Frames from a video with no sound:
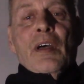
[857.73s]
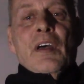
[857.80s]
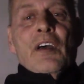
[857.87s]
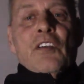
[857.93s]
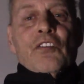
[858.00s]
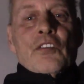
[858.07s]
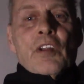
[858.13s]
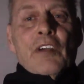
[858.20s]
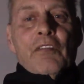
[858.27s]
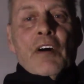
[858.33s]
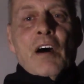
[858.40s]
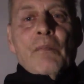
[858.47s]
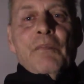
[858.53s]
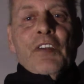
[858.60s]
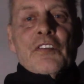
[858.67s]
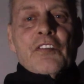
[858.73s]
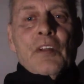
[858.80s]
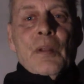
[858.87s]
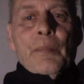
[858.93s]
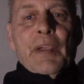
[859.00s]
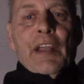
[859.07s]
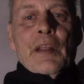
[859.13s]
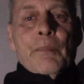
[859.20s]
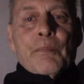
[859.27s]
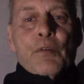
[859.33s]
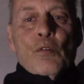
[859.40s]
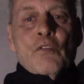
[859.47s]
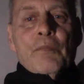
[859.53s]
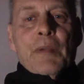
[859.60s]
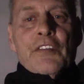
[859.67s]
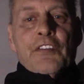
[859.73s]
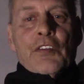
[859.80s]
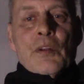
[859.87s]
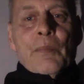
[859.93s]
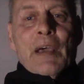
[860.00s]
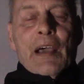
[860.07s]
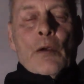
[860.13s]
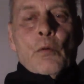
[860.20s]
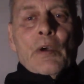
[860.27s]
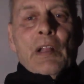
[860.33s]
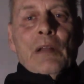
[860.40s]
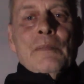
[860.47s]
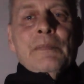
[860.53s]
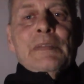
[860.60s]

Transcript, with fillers: So they've obviously made improvements to the magwell.